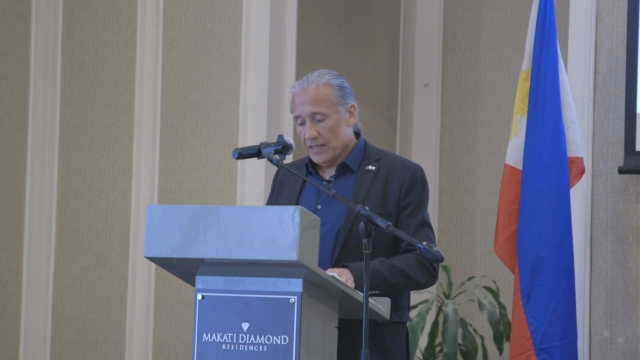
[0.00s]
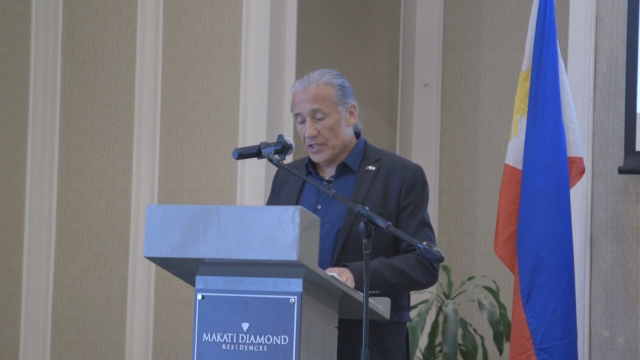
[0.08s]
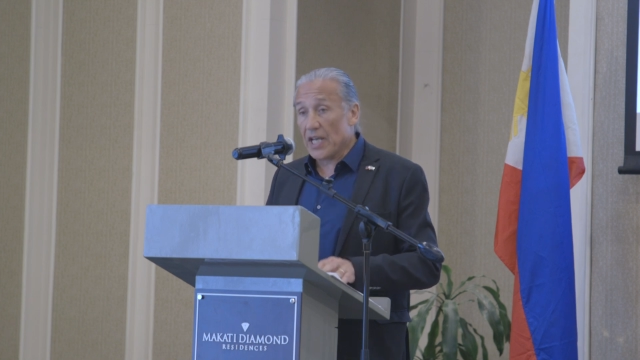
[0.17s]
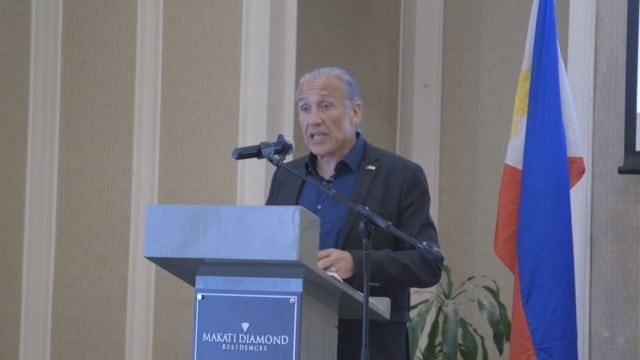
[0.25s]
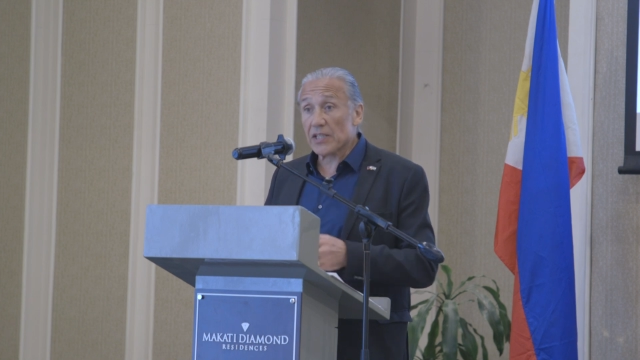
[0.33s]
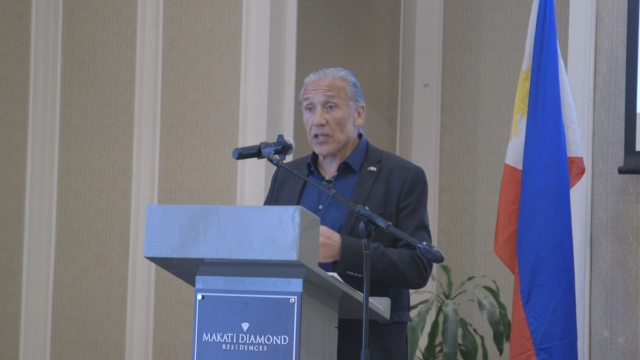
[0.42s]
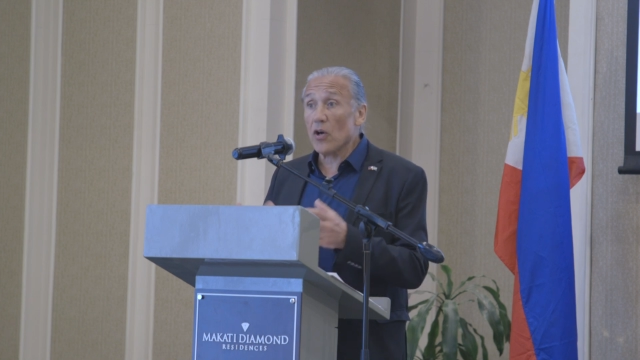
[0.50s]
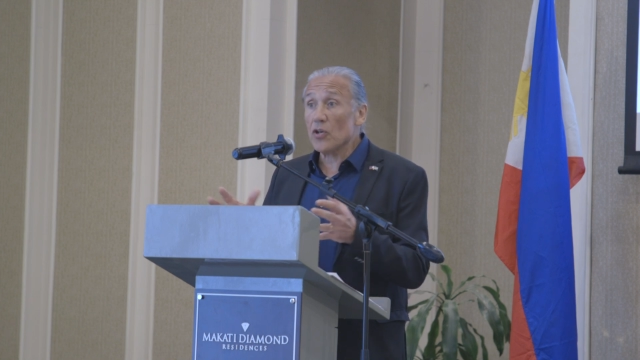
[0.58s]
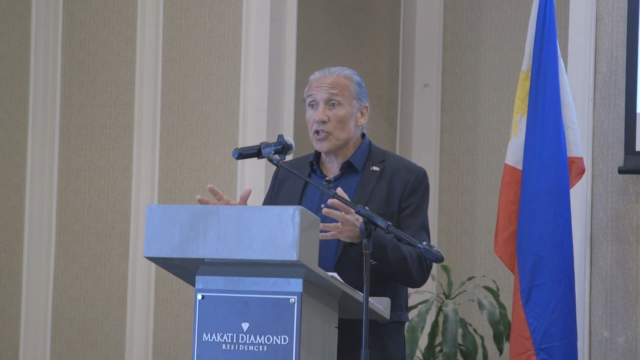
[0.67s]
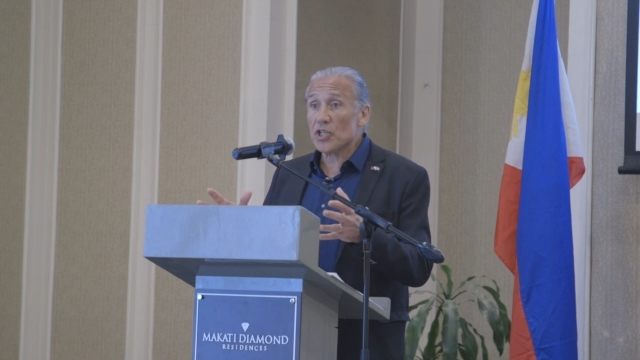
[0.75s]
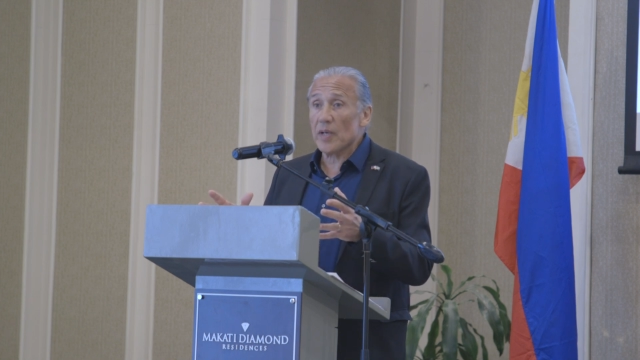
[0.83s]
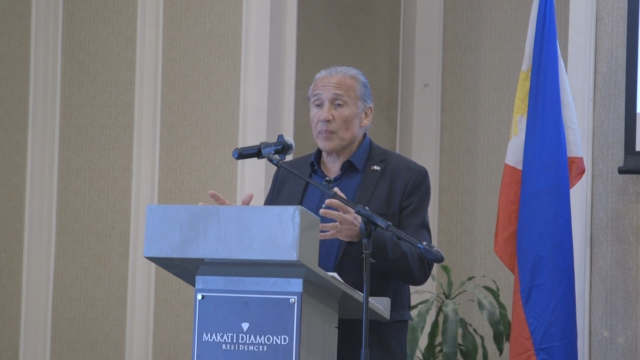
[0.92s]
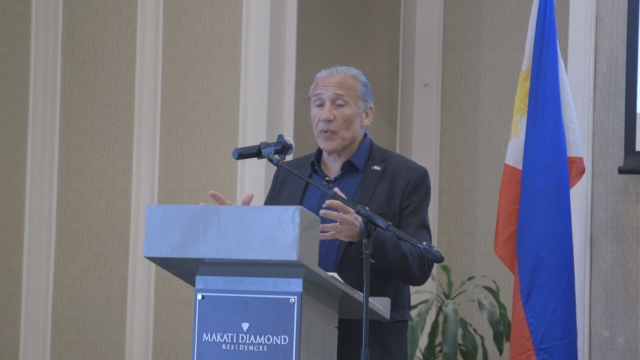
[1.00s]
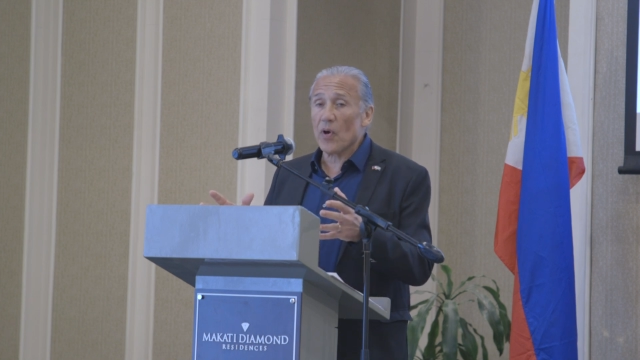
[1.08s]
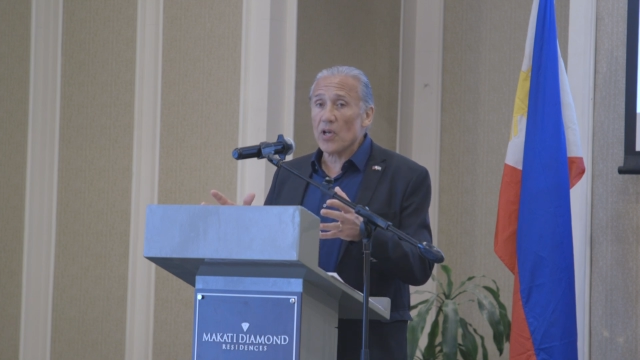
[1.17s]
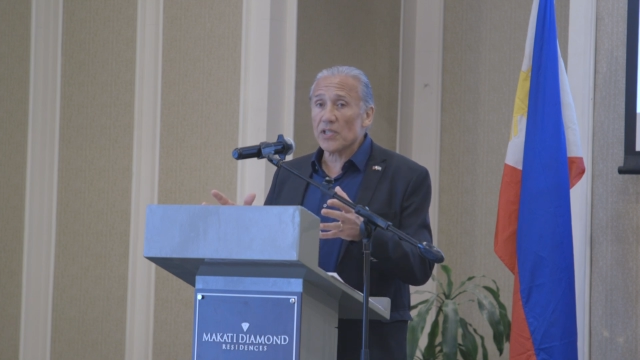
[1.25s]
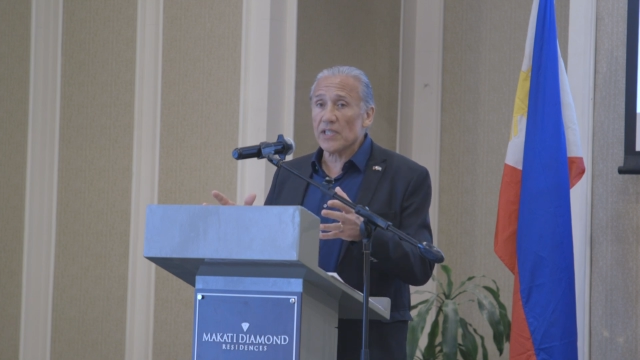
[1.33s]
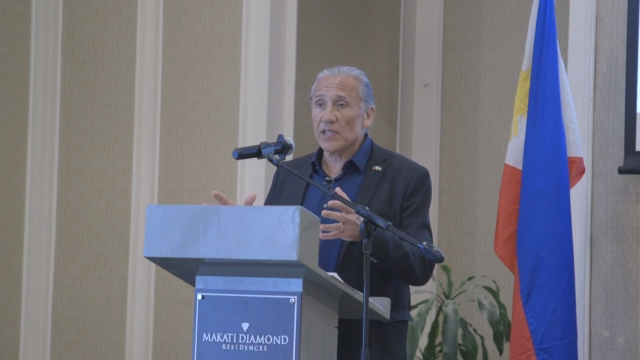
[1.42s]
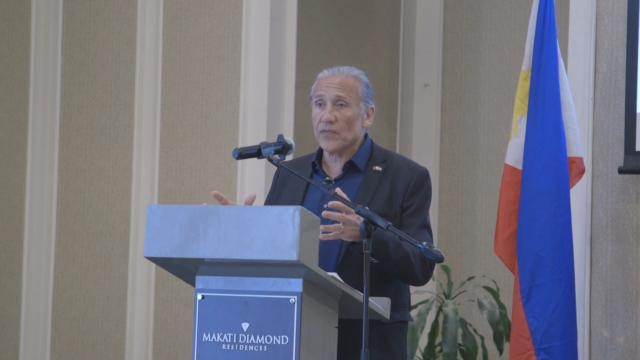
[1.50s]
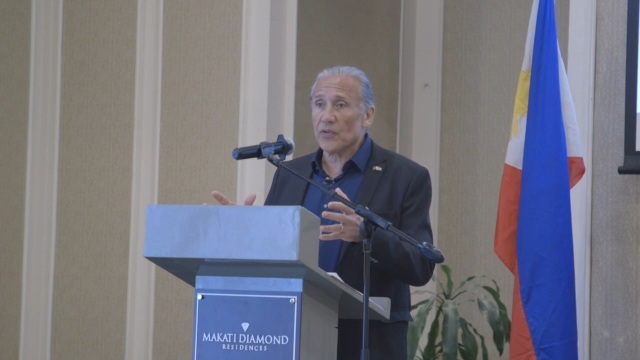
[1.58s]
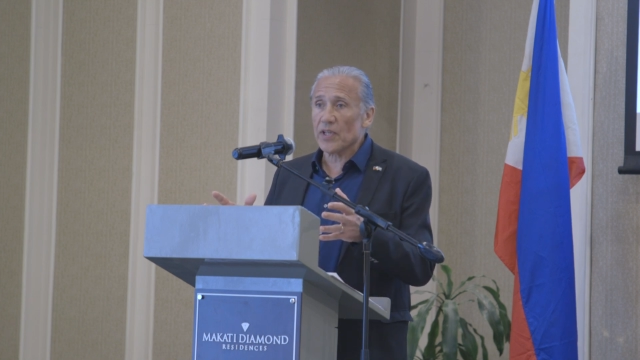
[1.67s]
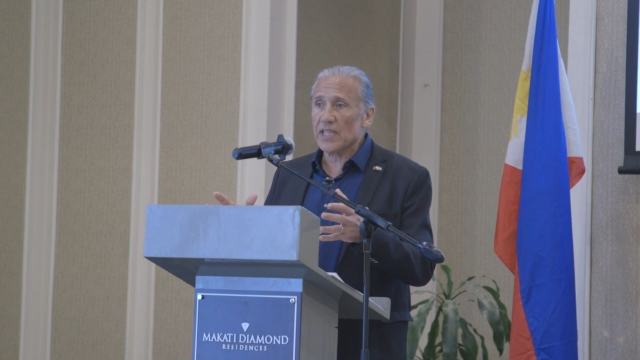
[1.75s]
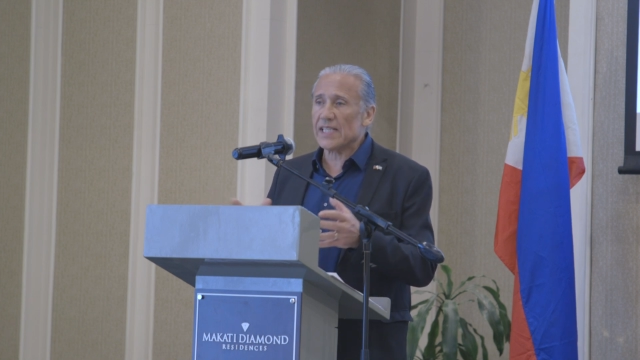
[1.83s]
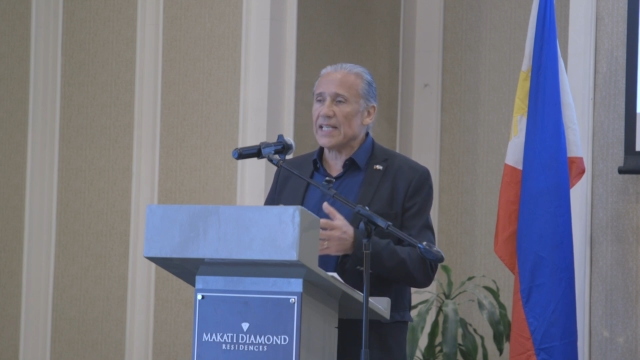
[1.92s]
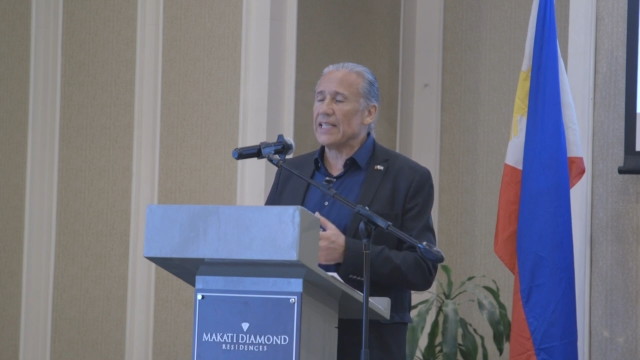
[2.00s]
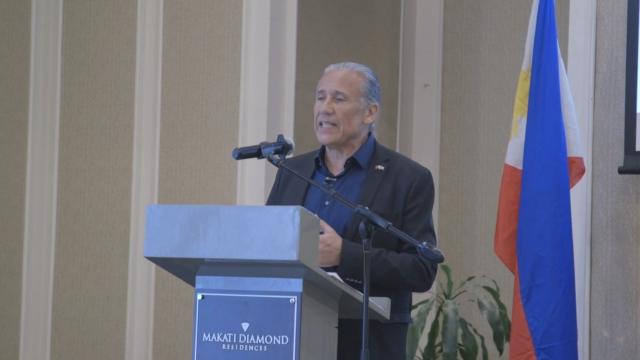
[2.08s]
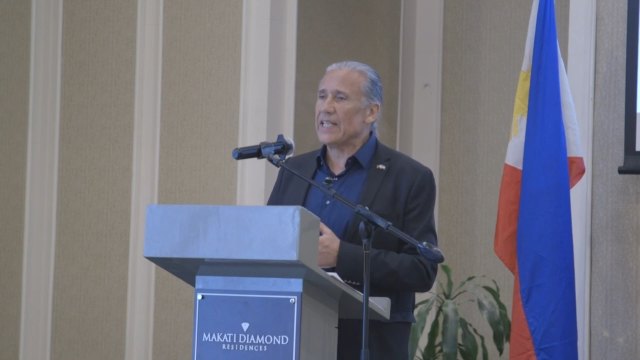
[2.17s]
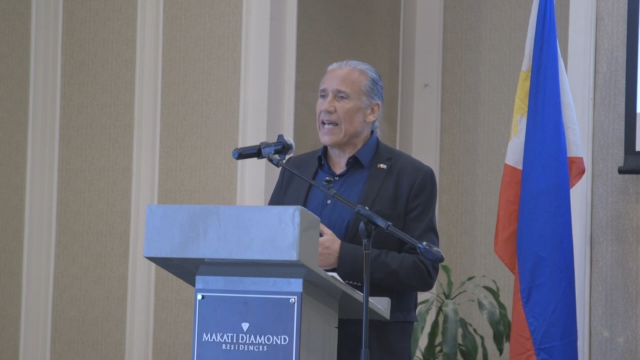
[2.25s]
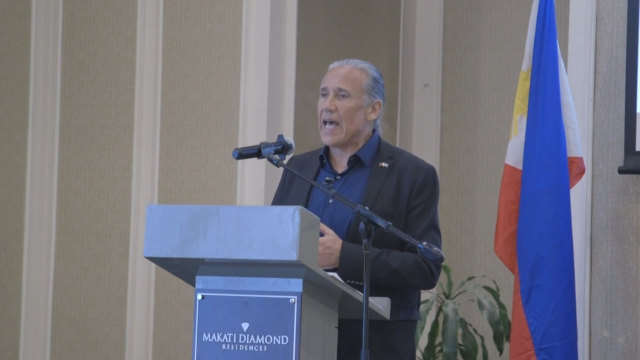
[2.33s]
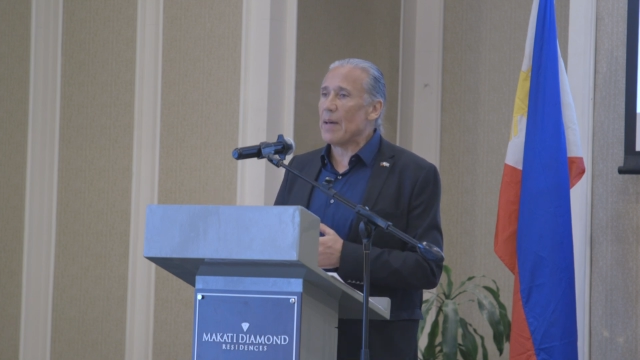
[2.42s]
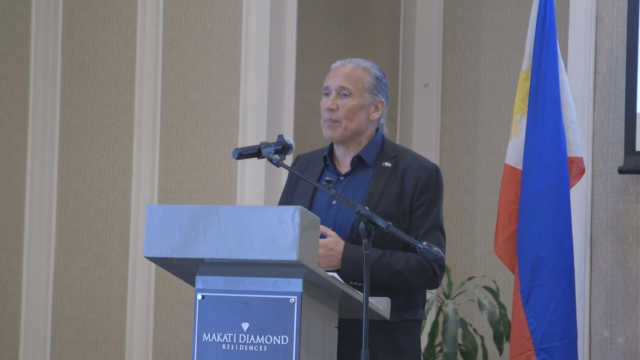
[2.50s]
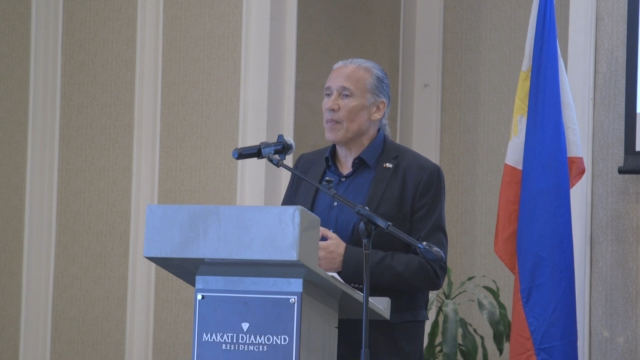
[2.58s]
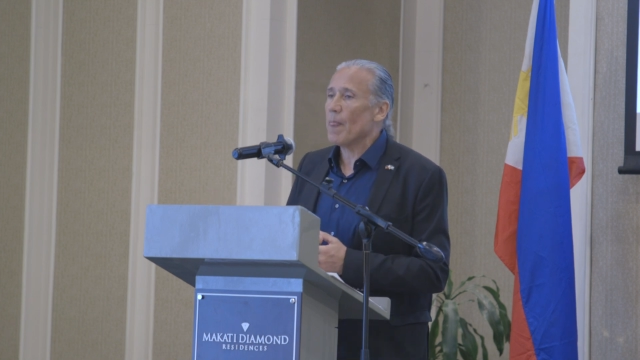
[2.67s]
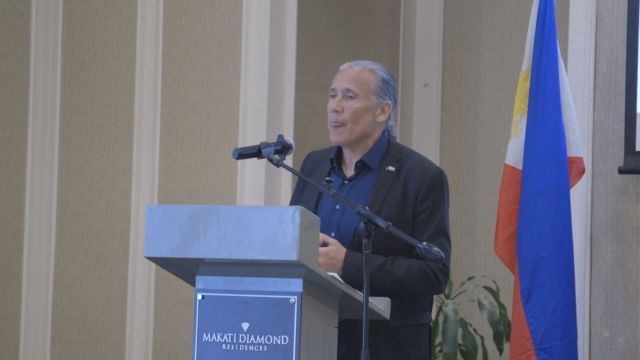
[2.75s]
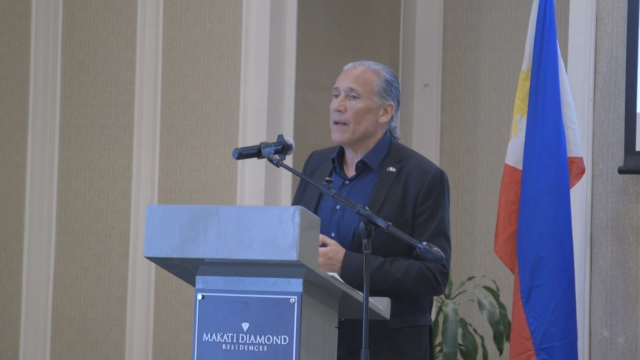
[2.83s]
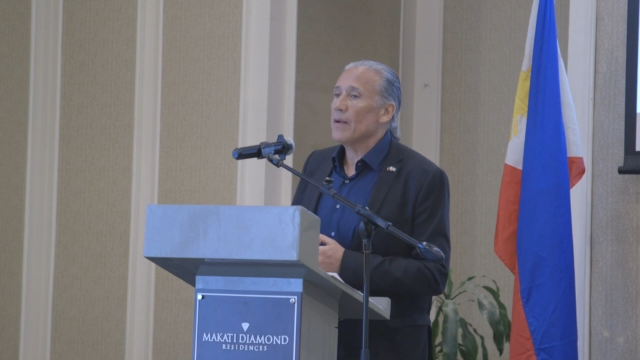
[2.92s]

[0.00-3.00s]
just launched a process for the setting up